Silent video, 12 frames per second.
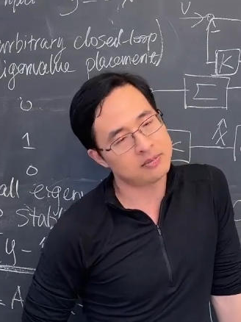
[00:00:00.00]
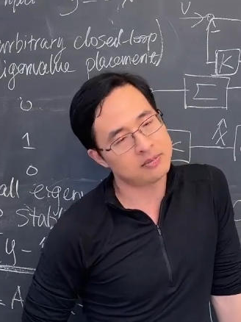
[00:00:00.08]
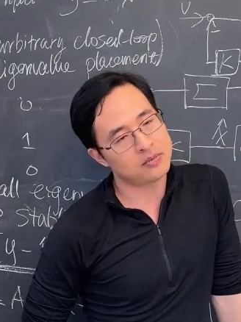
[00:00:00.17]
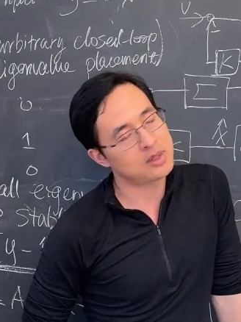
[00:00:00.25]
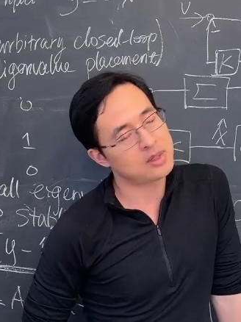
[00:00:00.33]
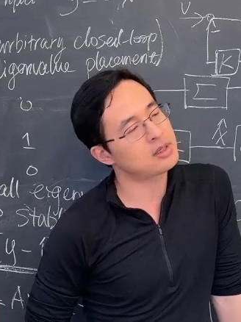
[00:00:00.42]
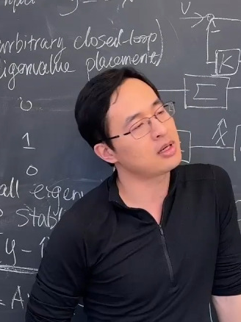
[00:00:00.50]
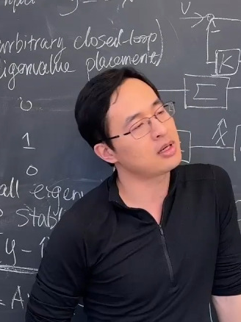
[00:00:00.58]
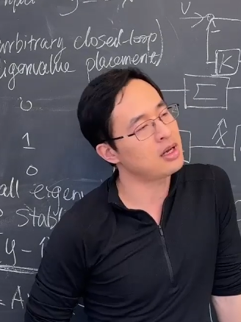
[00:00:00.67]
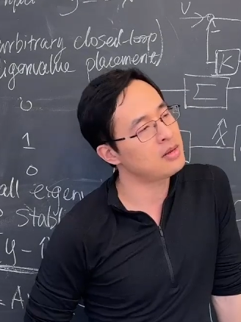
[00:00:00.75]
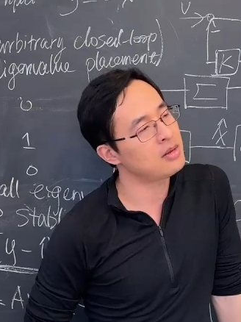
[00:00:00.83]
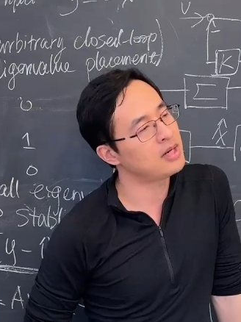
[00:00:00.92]
What's going to
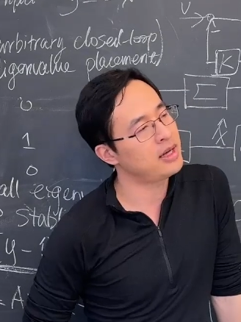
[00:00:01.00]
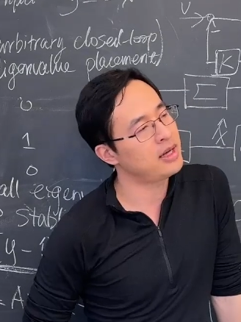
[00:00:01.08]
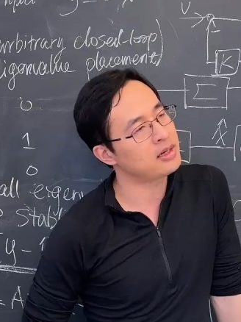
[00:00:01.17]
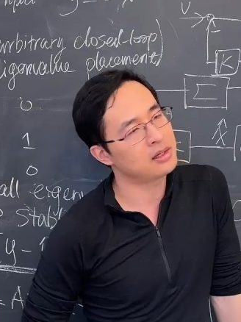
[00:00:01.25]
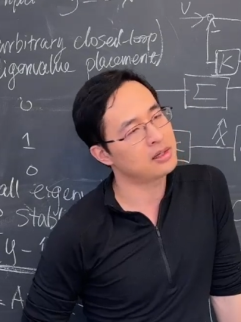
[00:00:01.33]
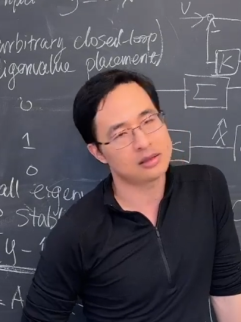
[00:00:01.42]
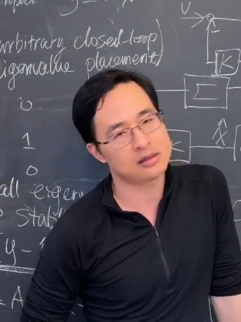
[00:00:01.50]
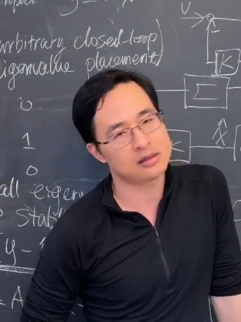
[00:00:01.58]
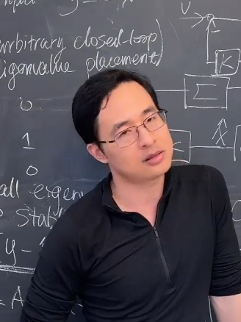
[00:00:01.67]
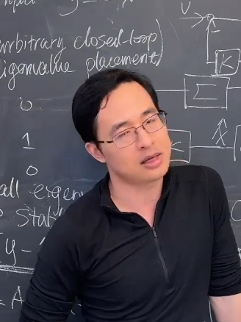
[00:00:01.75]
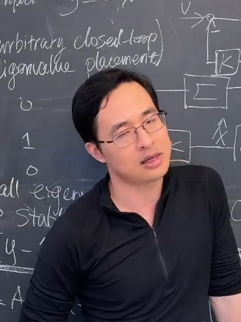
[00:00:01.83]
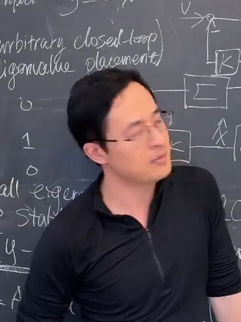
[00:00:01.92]
come later is
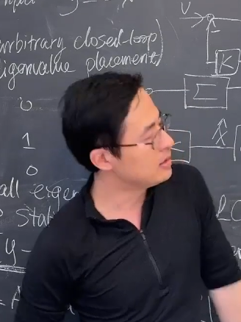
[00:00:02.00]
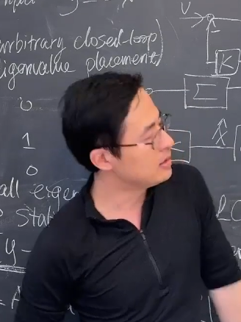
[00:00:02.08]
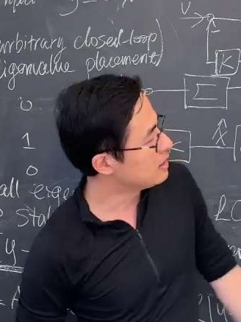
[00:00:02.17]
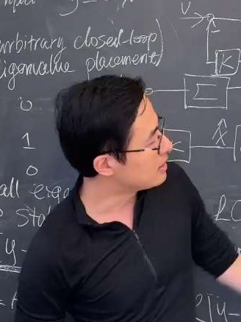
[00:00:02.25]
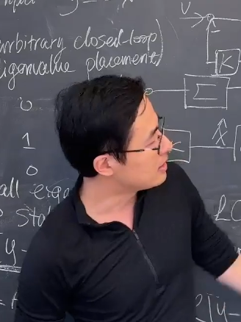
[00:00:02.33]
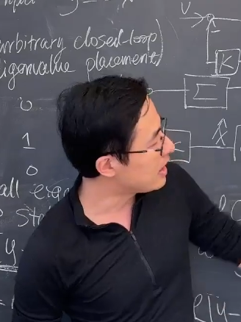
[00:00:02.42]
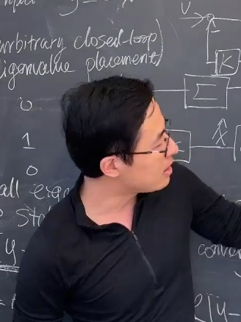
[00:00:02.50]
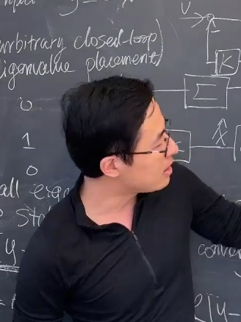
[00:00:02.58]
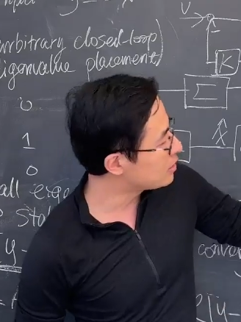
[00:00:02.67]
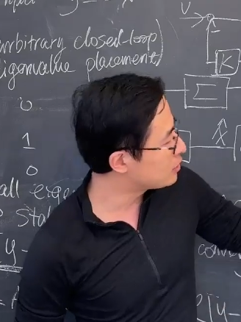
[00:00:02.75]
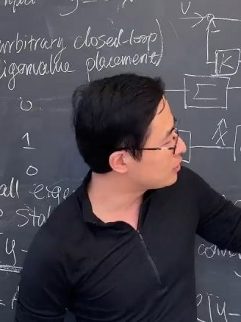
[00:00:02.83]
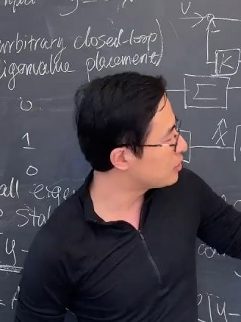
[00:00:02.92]
just now
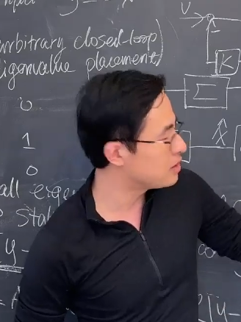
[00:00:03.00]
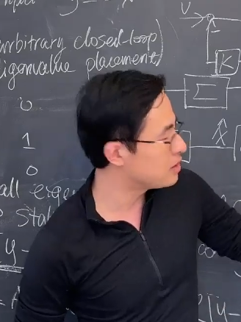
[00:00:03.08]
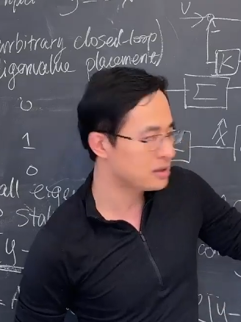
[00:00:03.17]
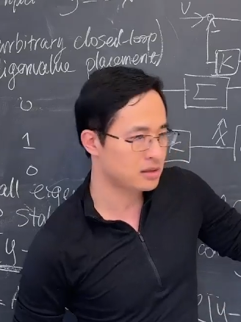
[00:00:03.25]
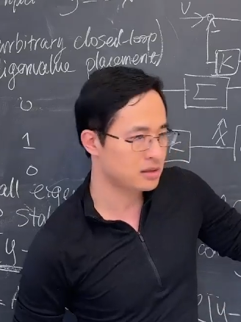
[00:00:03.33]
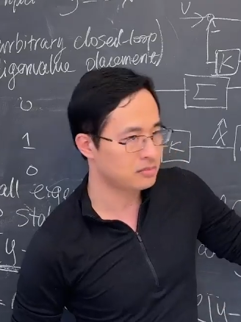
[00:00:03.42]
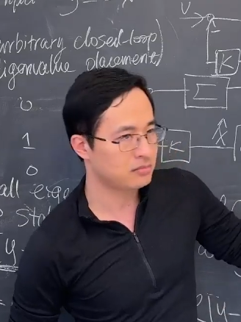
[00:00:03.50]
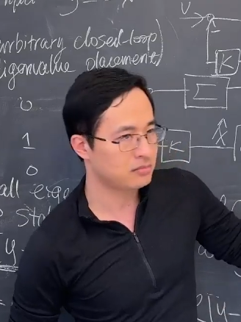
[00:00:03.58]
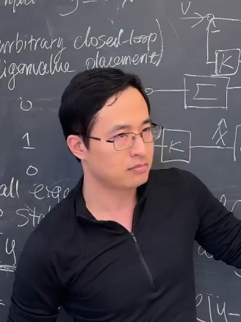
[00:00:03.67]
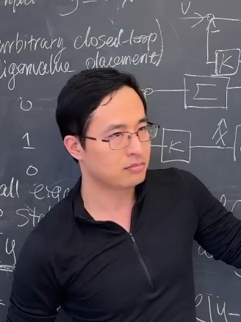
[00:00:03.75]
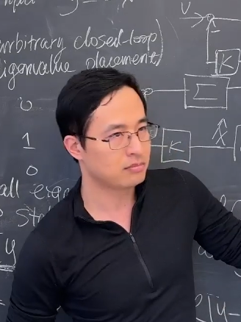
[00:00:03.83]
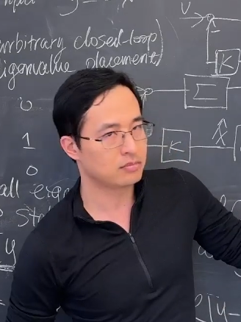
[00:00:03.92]
you do this,
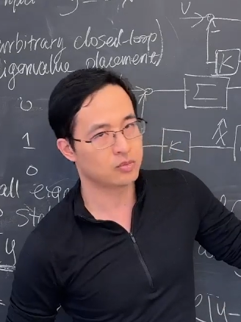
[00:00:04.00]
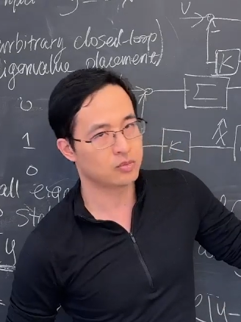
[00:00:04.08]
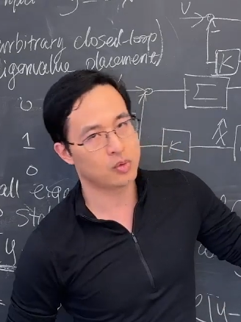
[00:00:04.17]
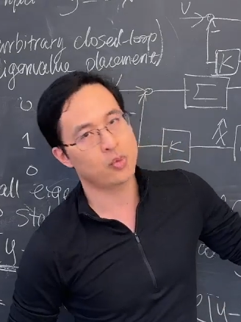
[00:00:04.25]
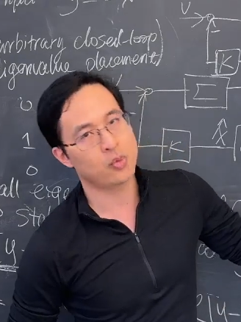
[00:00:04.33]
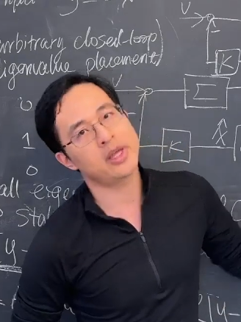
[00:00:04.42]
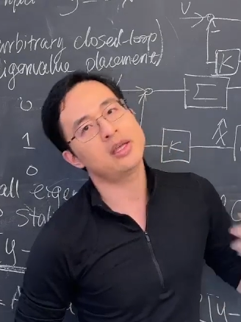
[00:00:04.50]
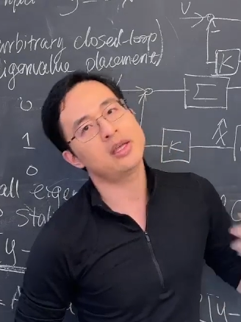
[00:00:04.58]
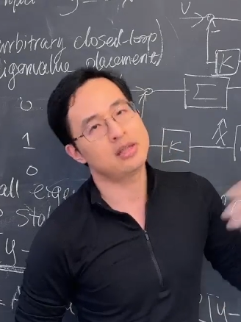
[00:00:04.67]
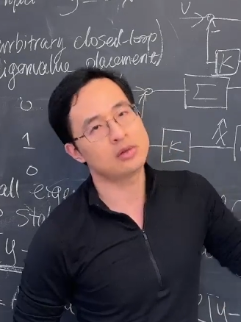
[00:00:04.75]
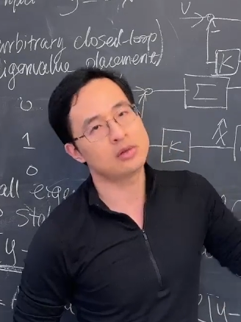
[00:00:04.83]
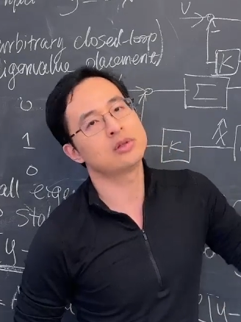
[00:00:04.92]
we
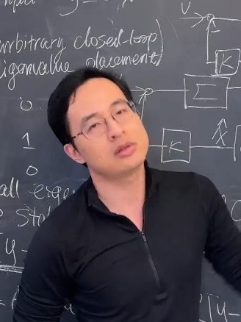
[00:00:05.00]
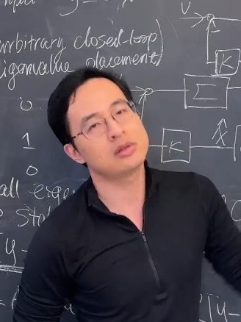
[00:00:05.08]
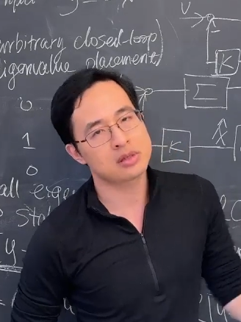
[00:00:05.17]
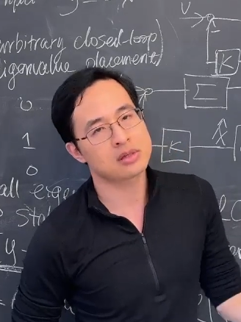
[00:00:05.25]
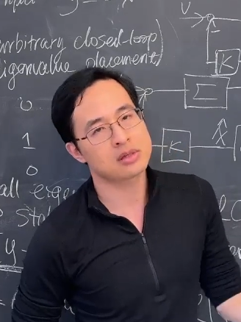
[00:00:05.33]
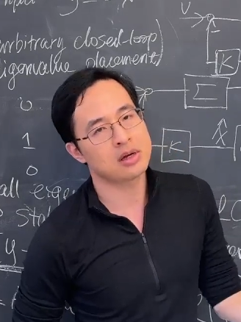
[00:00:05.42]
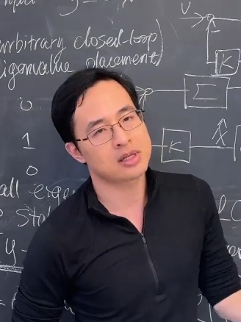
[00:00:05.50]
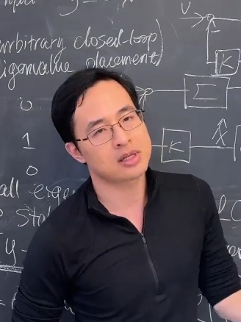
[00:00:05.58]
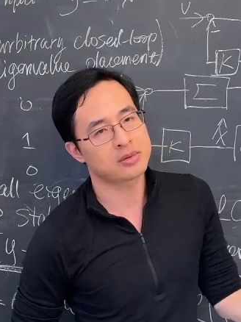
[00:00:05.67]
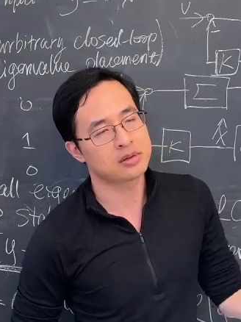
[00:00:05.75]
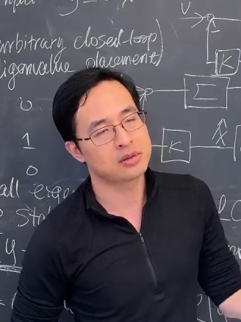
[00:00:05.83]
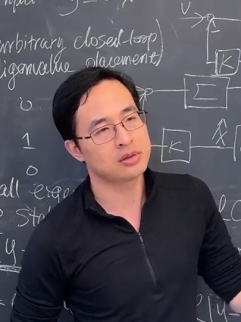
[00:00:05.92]
introduce this concept
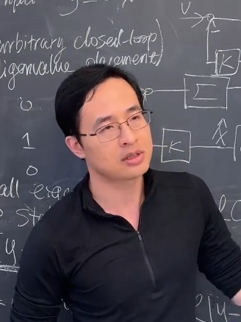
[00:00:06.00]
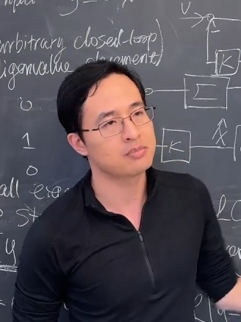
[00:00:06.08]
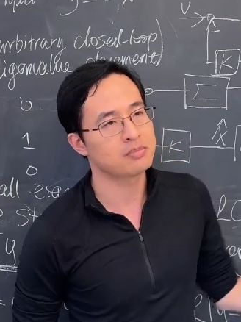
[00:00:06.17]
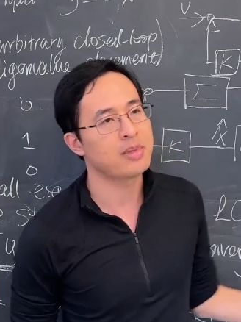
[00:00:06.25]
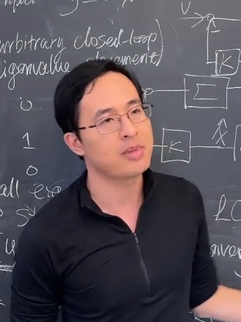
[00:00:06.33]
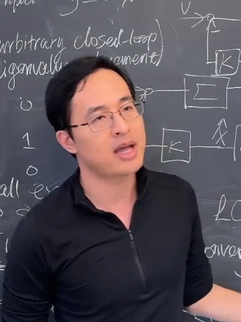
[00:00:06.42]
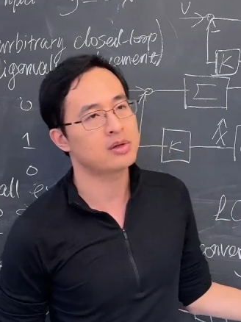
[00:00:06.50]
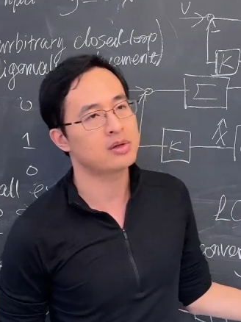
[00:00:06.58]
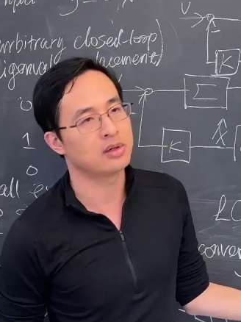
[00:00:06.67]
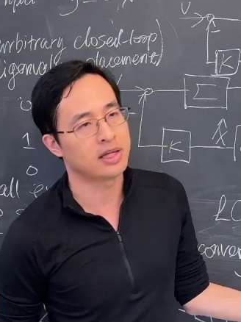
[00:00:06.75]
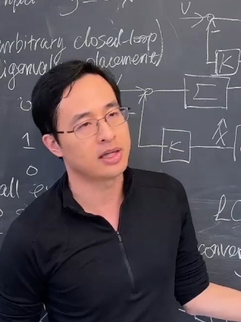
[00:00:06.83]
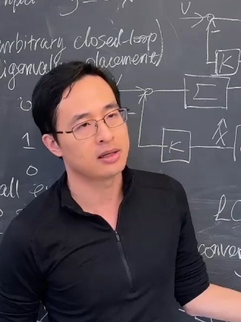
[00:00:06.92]
to do this manually.